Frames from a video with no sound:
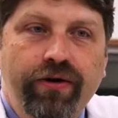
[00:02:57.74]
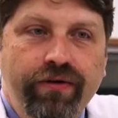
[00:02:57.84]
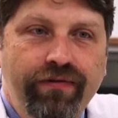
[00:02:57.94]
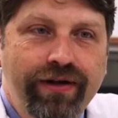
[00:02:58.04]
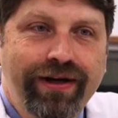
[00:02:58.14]

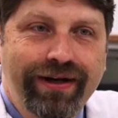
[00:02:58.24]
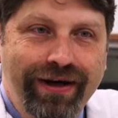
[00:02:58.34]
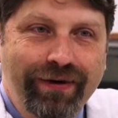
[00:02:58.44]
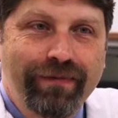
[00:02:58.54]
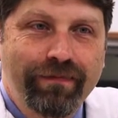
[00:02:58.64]
I enjoy
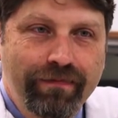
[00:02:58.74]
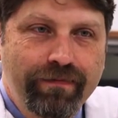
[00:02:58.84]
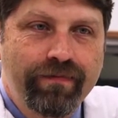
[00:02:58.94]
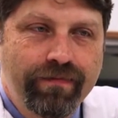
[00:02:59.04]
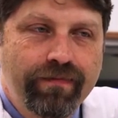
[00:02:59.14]
seeing
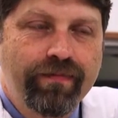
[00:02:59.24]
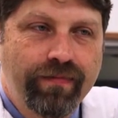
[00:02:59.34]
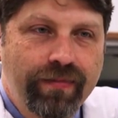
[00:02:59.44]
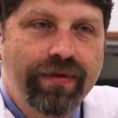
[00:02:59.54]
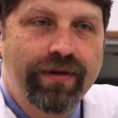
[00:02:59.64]
patients back in
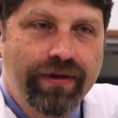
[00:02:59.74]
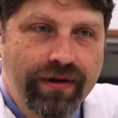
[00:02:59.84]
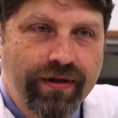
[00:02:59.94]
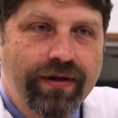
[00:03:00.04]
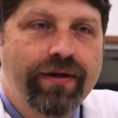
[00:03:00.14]
the
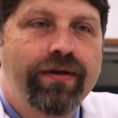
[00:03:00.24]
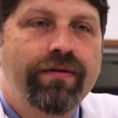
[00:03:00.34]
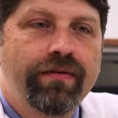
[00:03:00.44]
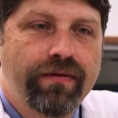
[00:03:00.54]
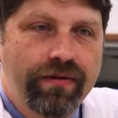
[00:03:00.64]
office who've had a
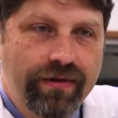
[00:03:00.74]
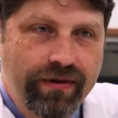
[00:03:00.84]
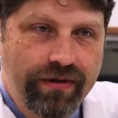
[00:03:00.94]
fantastic